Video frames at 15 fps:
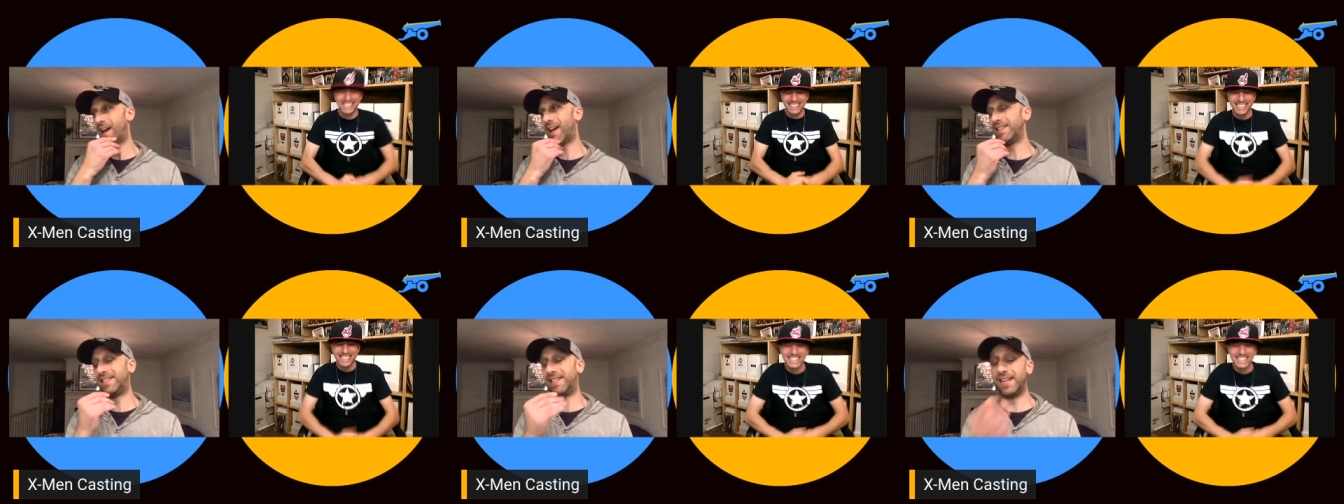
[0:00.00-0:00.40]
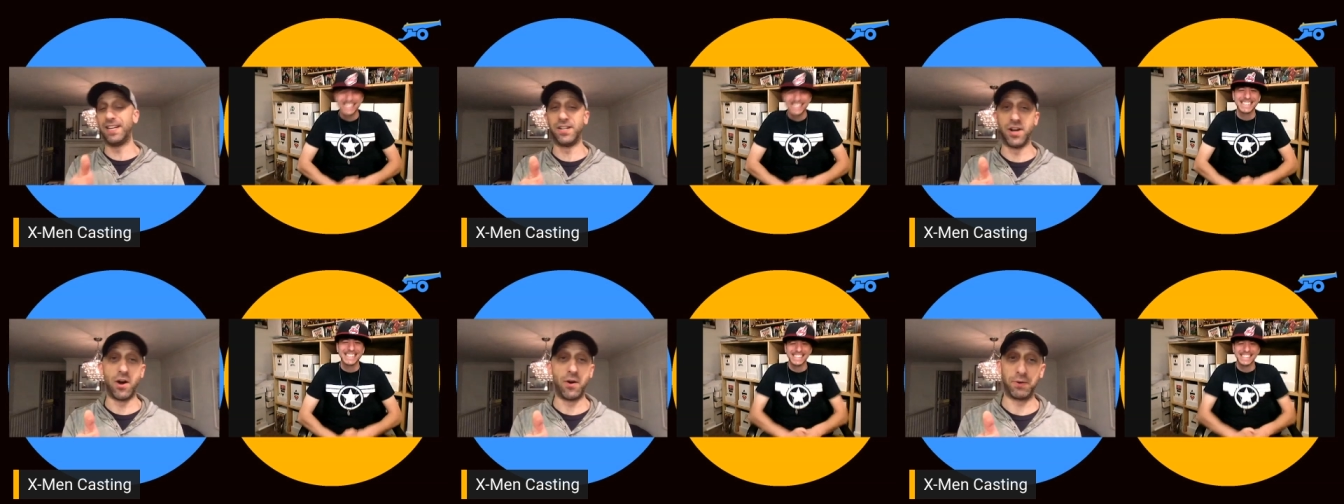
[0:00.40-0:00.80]
I
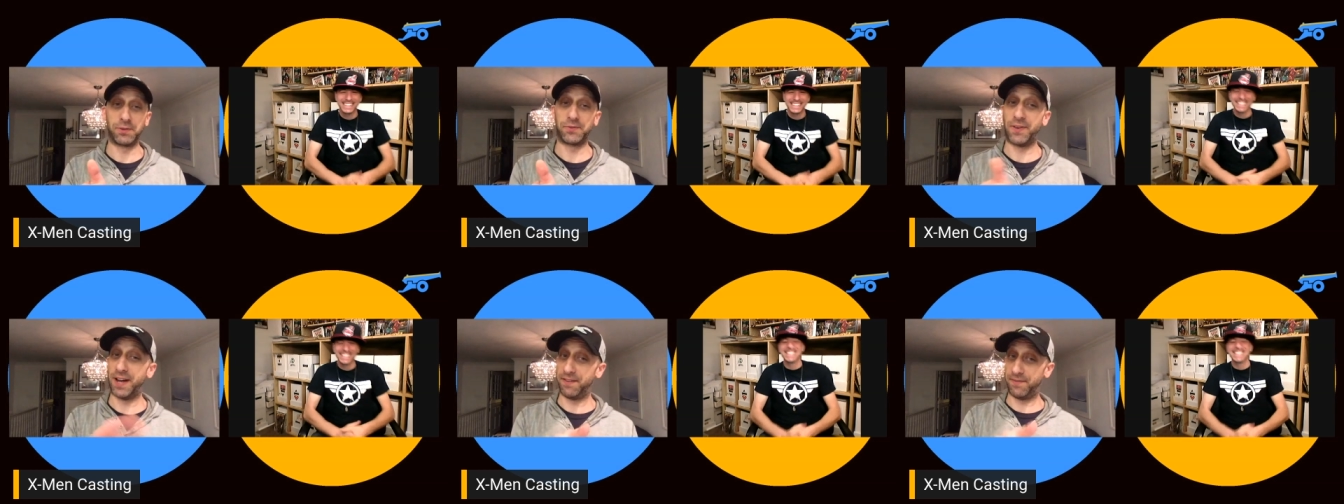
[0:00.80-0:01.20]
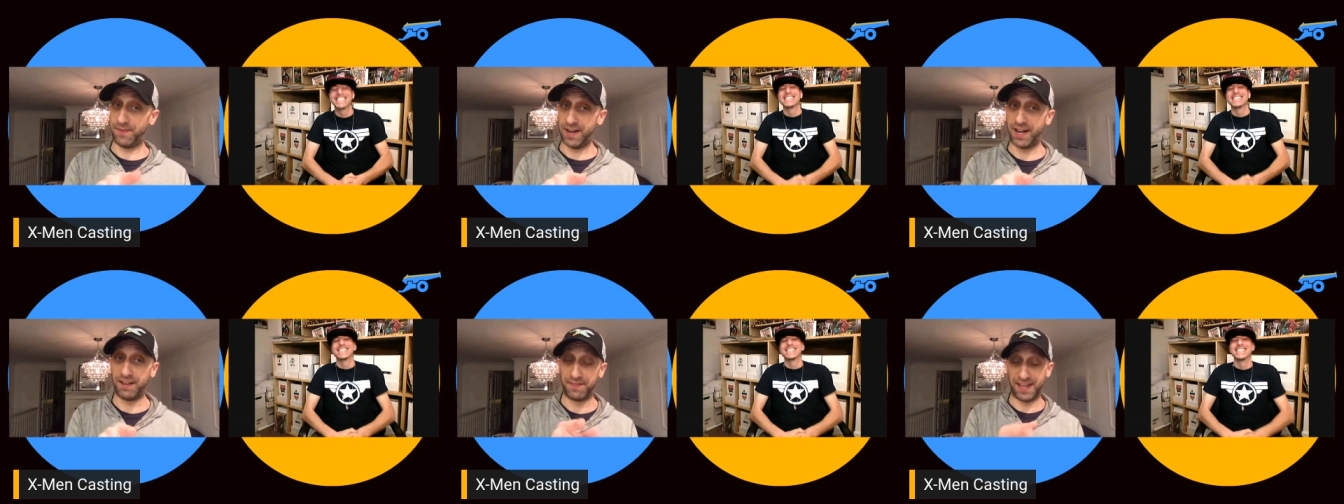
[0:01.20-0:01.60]
didn't know he was five
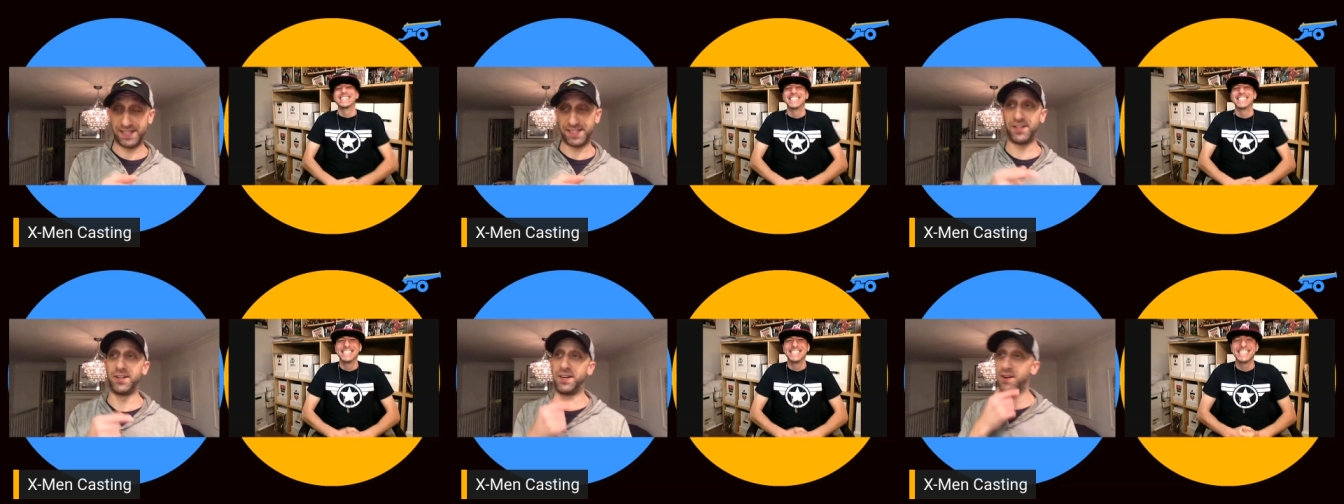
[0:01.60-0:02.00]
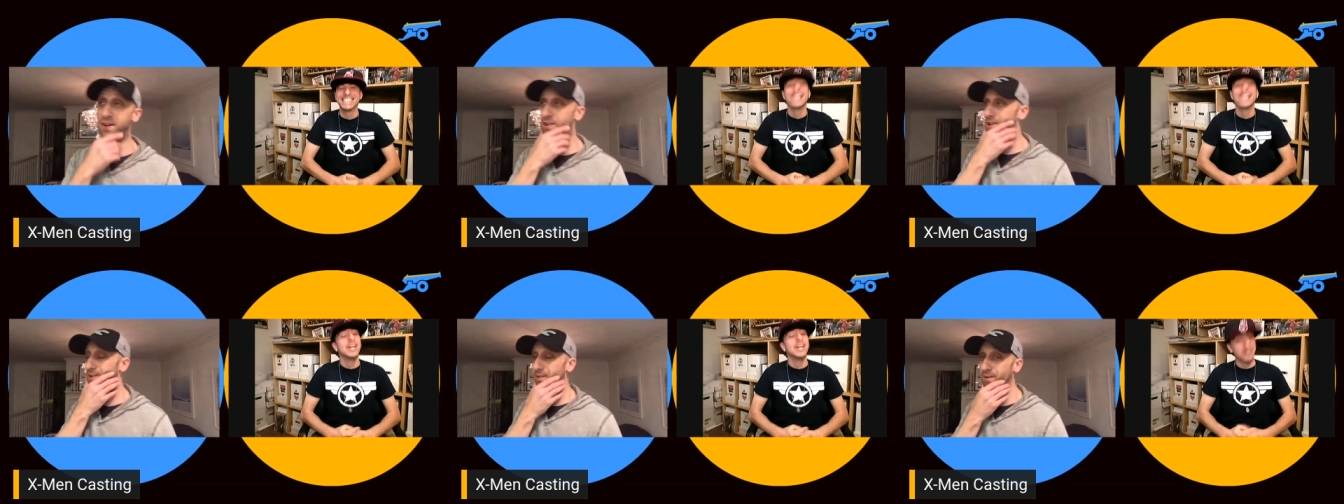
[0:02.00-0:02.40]
five. That's a good
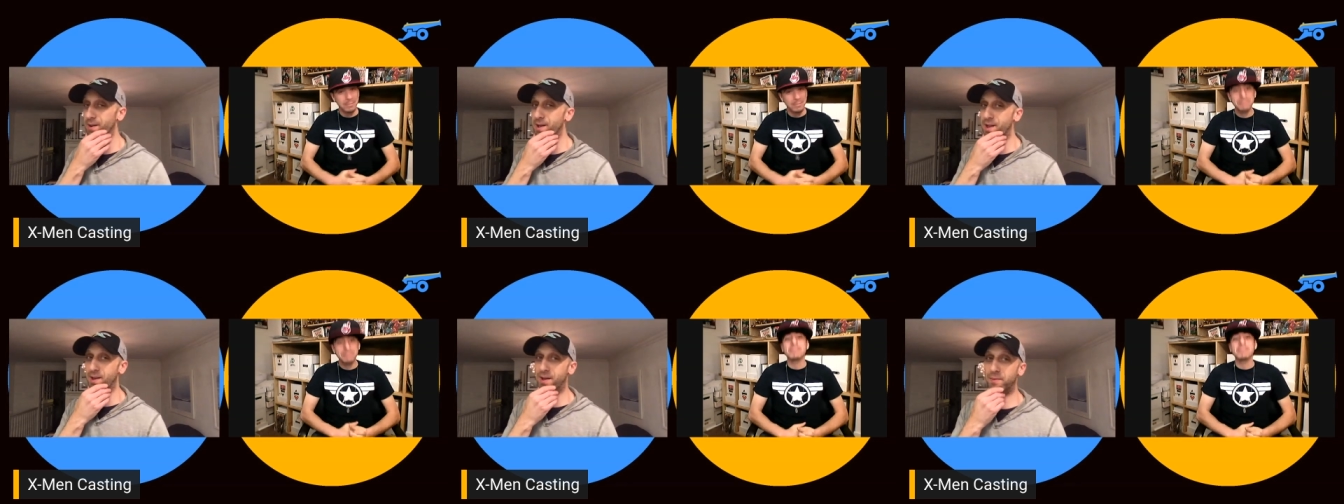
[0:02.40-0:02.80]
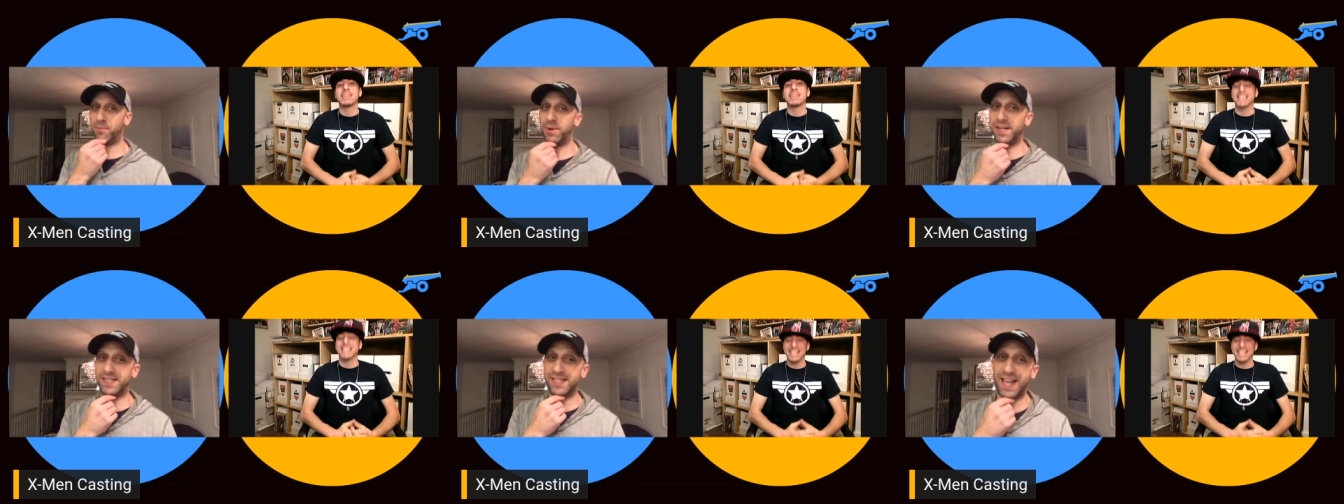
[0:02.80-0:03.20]
call,
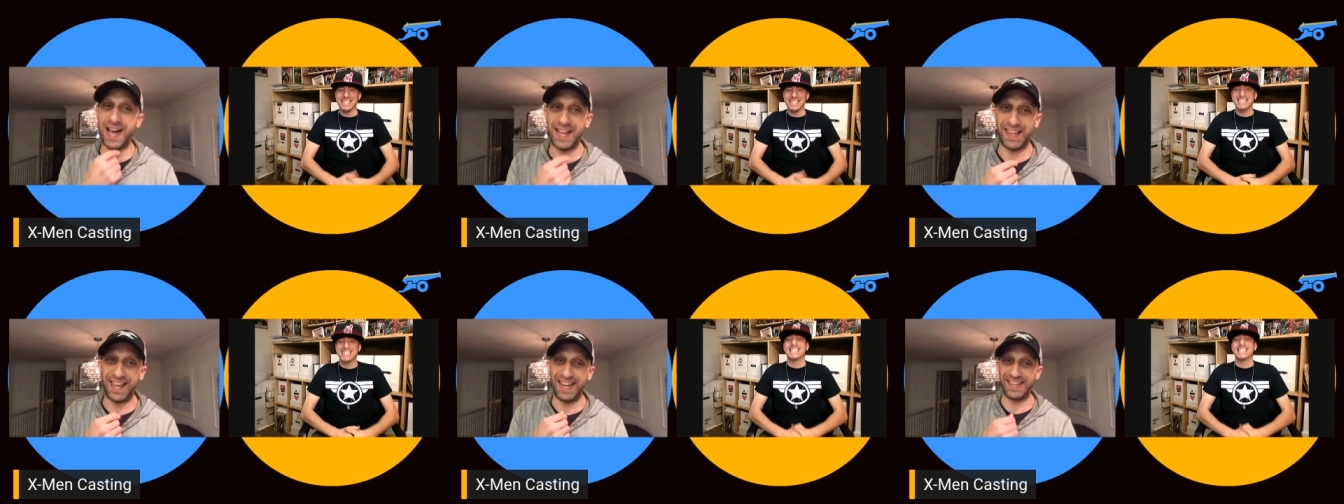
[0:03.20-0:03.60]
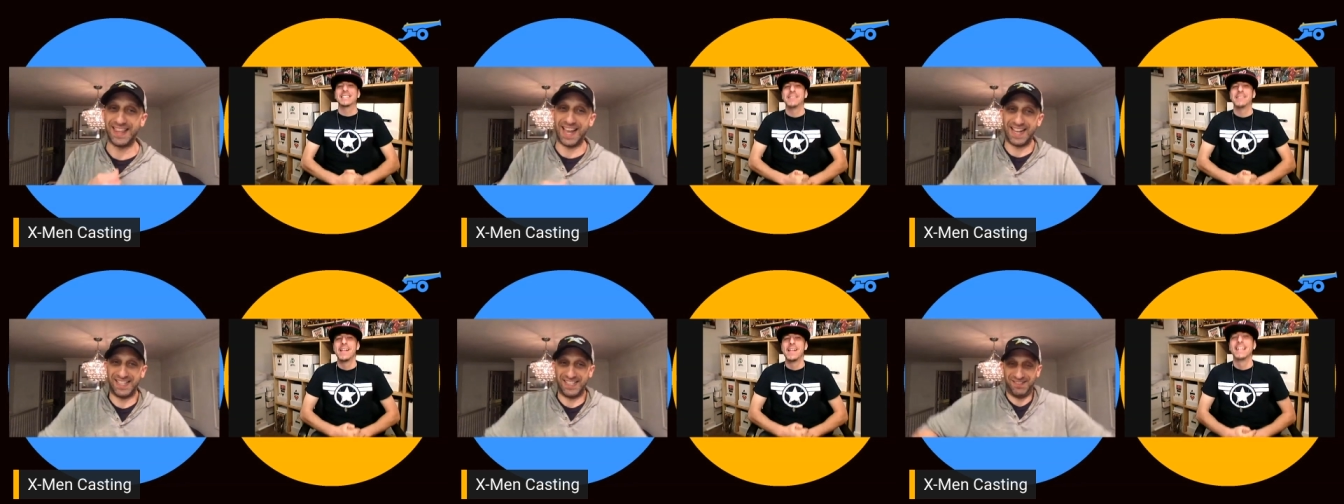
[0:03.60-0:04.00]
but yeah. he's not
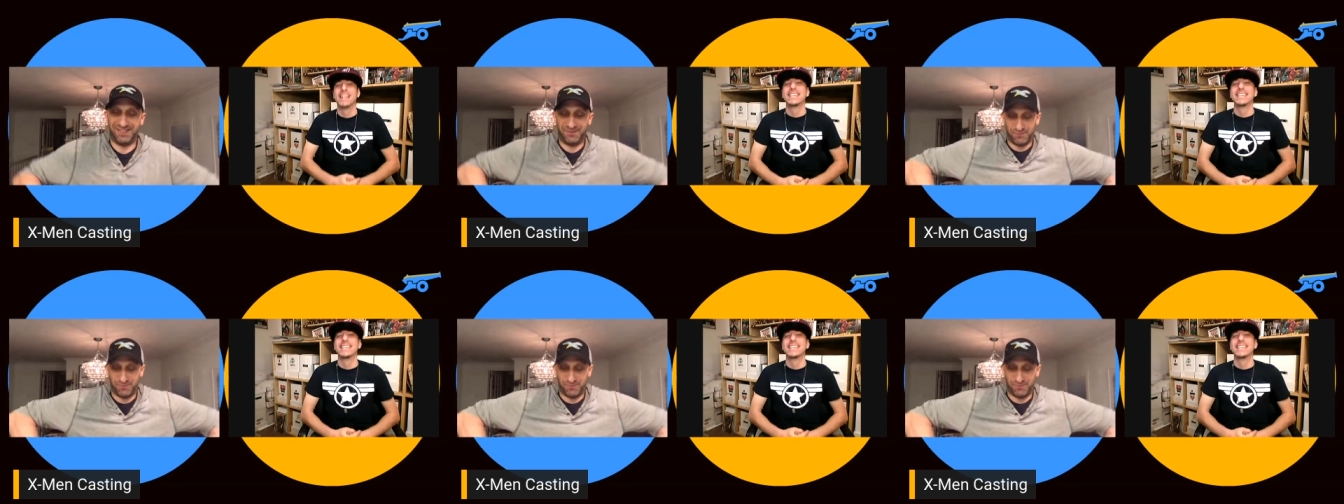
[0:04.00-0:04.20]
like that.